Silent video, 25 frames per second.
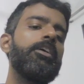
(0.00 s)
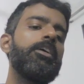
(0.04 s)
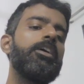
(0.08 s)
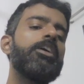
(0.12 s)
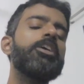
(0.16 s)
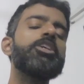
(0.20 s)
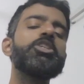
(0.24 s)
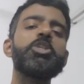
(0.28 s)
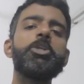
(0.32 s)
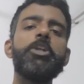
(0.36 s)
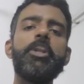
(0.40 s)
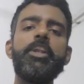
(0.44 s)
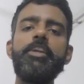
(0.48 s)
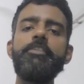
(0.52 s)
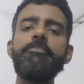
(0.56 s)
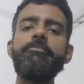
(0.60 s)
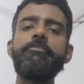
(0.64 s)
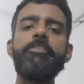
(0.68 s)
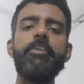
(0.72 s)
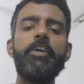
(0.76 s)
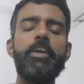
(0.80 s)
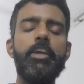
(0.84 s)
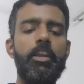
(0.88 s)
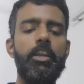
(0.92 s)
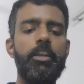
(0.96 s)
a stream
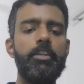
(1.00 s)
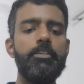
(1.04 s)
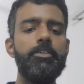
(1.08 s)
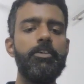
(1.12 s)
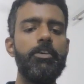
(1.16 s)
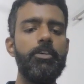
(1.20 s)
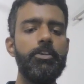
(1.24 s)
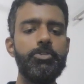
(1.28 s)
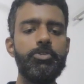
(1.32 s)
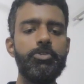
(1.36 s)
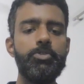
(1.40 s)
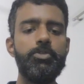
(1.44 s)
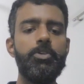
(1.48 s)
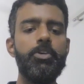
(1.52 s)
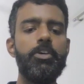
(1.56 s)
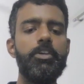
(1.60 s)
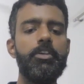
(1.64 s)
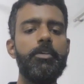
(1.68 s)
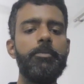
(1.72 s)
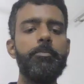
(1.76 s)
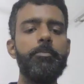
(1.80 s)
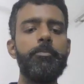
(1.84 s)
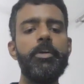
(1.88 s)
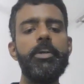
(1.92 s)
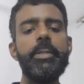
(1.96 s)
file, or so on.
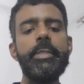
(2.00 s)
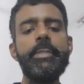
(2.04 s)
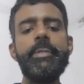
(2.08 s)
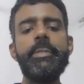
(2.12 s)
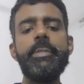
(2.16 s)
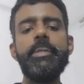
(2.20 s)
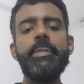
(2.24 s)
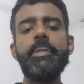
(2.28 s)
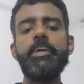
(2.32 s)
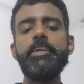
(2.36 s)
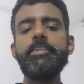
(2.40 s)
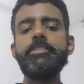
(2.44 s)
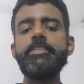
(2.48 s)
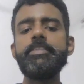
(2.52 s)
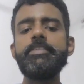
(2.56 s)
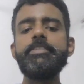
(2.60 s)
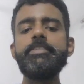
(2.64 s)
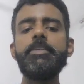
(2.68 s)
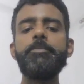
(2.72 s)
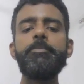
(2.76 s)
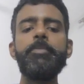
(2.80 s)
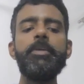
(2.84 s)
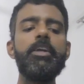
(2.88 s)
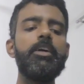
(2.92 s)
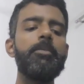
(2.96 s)
But in Linux, the
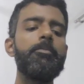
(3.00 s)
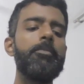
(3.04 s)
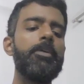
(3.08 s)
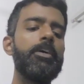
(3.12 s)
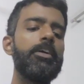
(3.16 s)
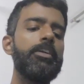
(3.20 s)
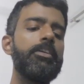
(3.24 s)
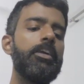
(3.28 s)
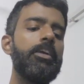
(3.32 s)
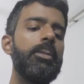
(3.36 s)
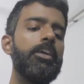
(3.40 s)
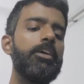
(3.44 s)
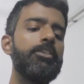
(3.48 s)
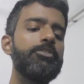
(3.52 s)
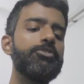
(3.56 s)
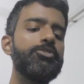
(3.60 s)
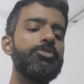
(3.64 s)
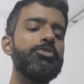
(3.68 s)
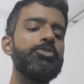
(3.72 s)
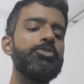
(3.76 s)
cp command allows you